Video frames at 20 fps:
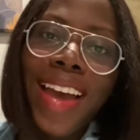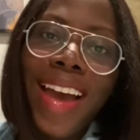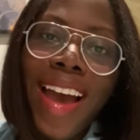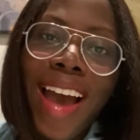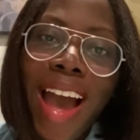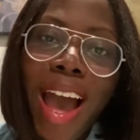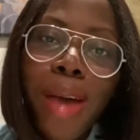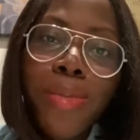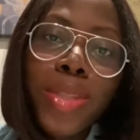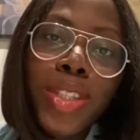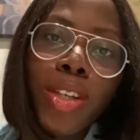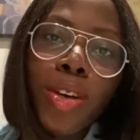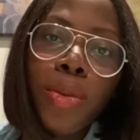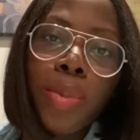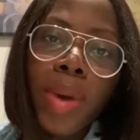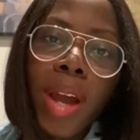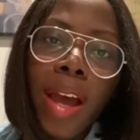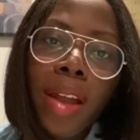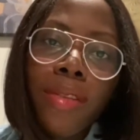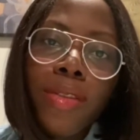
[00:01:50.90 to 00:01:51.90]
I'm so
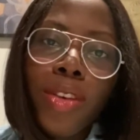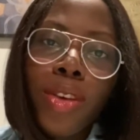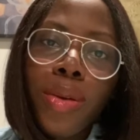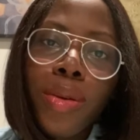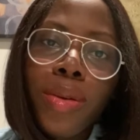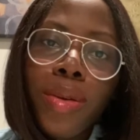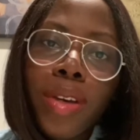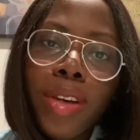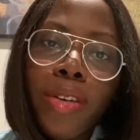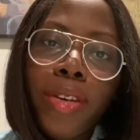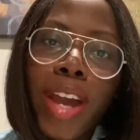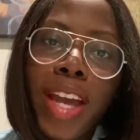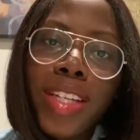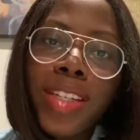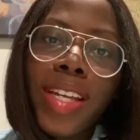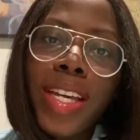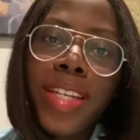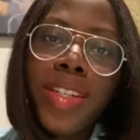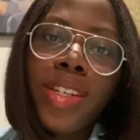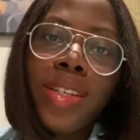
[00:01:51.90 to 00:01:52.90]
proud of you.
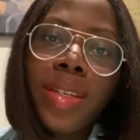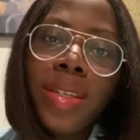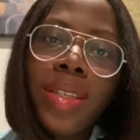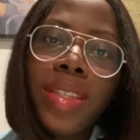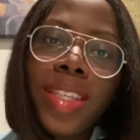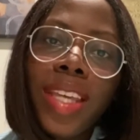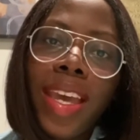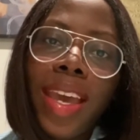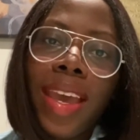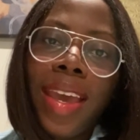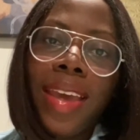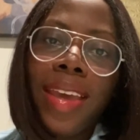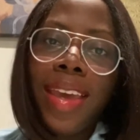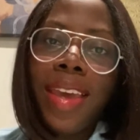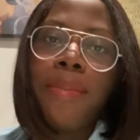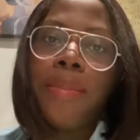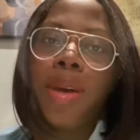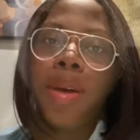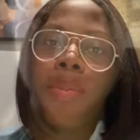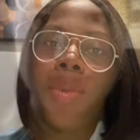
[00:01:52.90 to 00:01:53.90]
Congratulations, and keep
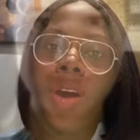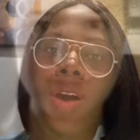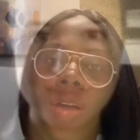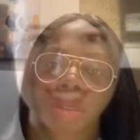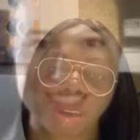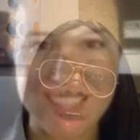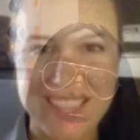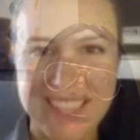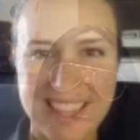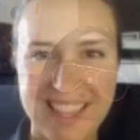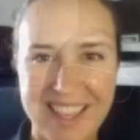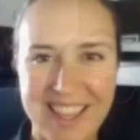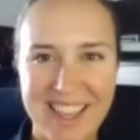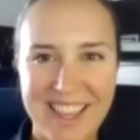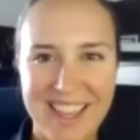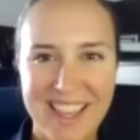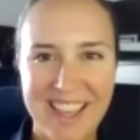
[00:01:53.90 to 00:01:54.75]
up all the hard work.